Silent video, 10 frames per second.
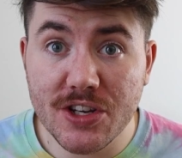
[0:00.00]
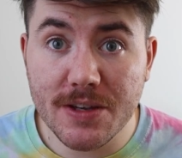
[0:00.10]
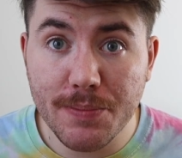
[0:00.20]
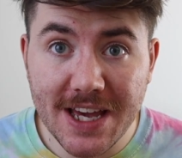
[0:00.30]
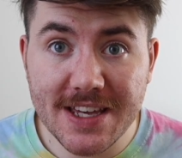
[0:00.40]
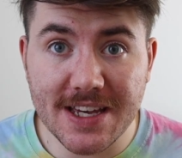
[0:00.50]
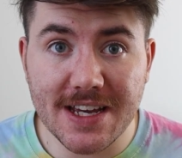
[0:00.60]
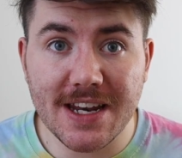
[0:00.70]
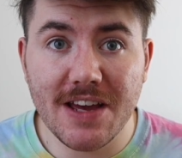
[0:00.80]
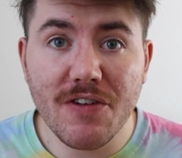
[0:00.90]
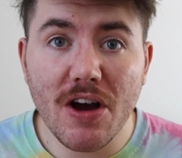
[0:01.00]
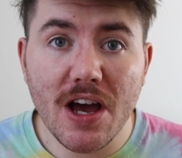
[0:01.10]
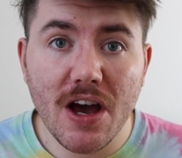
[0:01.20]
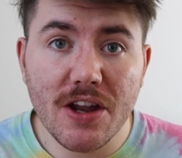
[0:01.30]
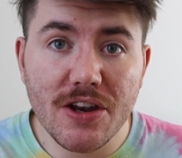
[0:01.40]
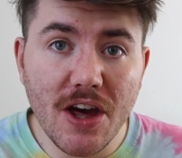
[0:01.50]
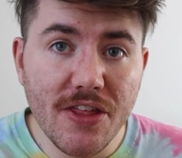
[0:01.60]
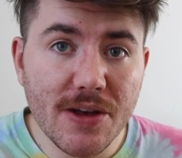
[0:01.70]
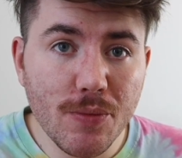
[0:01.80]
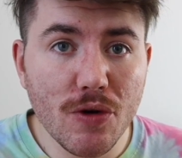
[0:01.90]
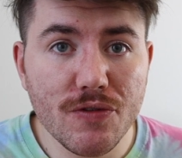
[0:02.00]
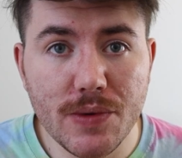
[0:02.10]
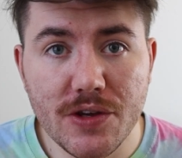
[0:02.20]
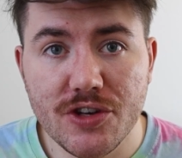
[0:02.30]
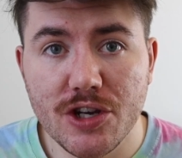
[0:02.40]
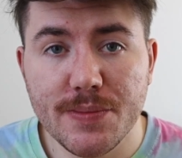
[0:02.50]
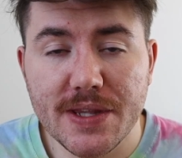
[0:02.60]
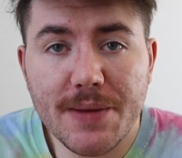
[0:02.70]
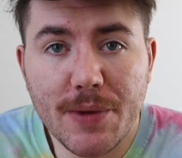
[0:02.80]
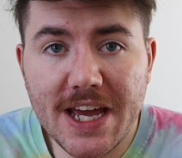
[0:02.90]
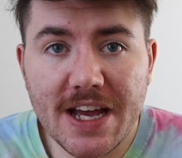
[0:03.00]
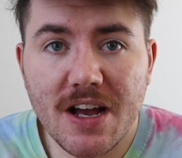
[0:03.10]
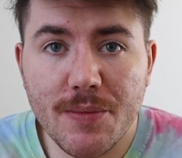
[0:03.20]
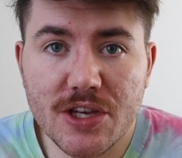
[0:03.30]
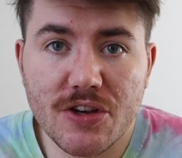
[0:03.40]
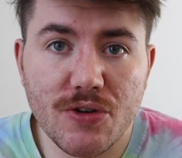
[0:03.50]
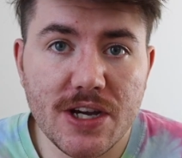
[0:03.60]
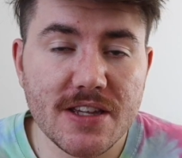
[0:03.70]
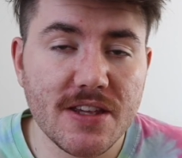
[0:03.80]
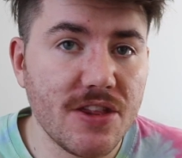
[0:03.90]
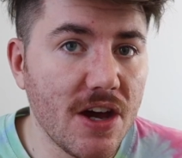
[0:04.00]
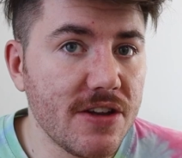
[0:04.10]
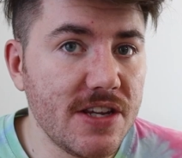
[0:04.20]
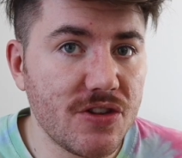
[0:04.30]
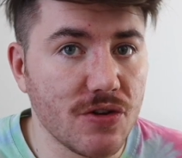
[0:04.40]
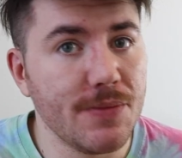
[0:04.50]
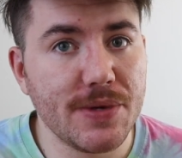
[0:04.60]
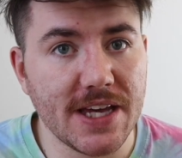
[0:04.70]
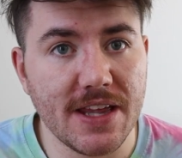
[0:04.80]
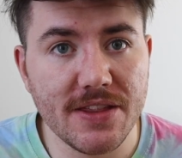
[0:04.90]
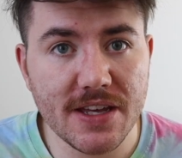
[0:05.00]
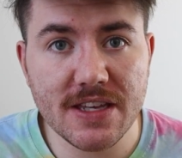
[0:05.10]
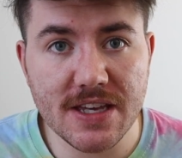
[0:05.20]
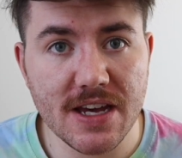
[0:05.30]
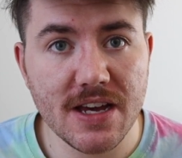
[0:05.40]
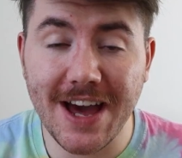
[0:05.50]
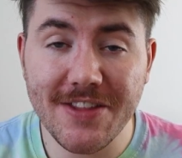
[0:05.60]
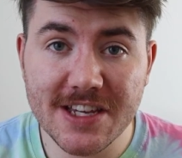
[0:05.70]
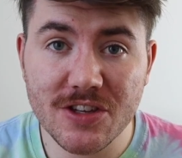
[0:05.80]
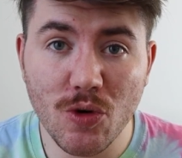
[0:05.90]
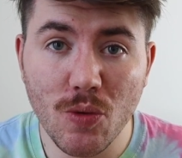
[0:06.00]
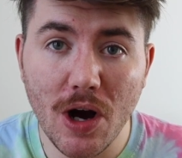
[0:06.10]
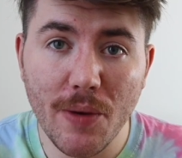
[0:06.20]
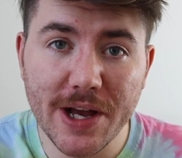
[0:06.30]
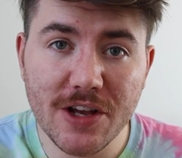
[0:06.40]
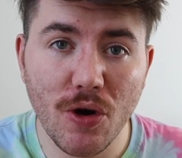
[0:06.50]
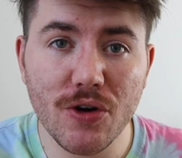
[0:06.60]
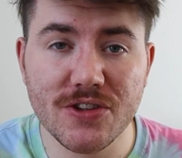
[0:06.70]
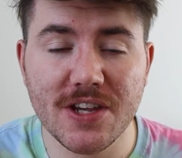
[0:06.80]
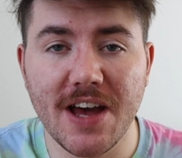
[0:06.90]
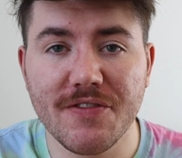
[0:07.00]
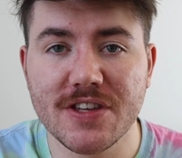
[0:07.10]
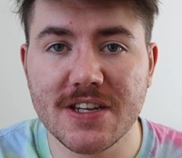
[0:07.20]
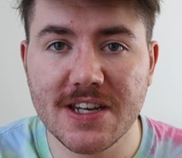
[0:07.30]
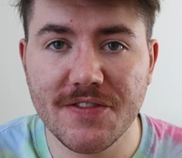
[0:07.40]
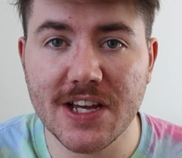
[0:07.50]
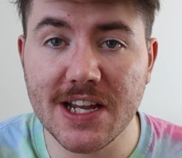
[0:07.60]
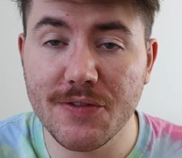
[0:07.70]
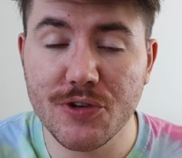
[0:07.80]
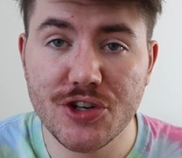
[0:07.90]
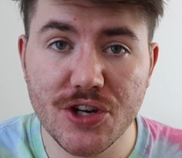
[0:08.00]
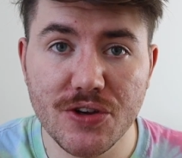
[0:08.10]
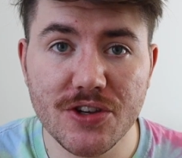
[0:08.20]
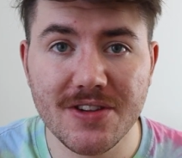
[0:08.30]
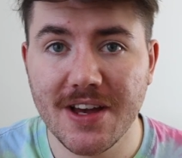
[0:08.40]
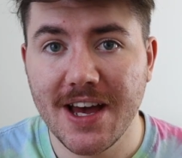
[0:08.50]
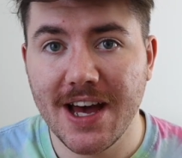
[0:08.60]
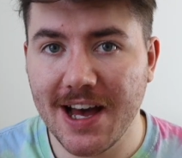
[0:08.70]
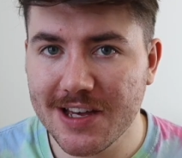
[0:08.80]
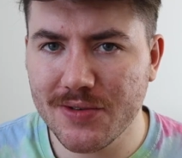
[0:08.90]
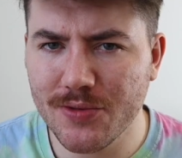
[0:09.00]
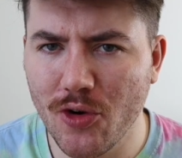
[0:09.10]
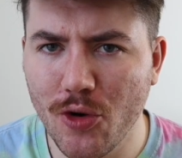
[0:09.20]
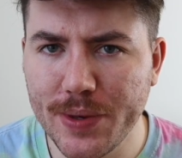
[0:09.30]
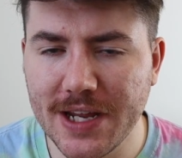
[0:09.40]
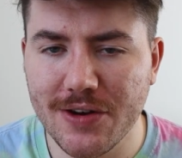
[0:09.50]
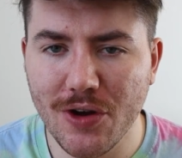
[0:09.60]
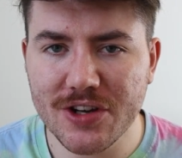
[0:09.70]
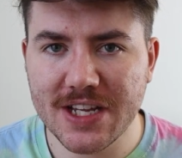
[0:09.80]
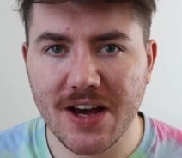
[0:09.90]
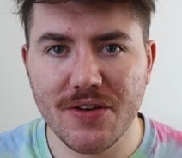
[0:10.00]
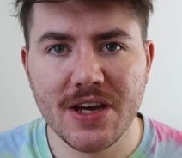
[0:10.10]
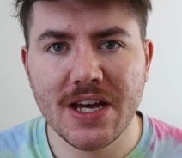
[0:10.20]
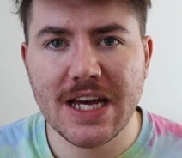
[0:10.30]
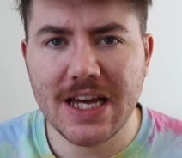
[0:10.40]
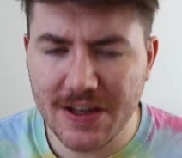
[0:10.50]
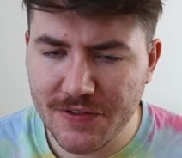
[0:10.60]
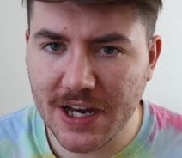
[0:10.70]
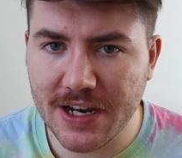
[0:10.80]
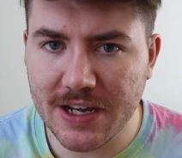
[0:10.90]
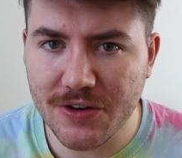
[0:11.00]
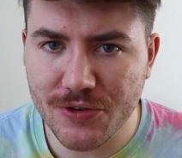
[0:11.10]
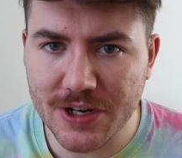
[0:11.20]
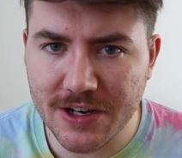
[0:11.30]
is amazing. And if I earn nothing more from YouTube, then my income has increased 33% this year. And this is all while my costs have significantly reduced, as we've all been in lockdown, if you hadn't already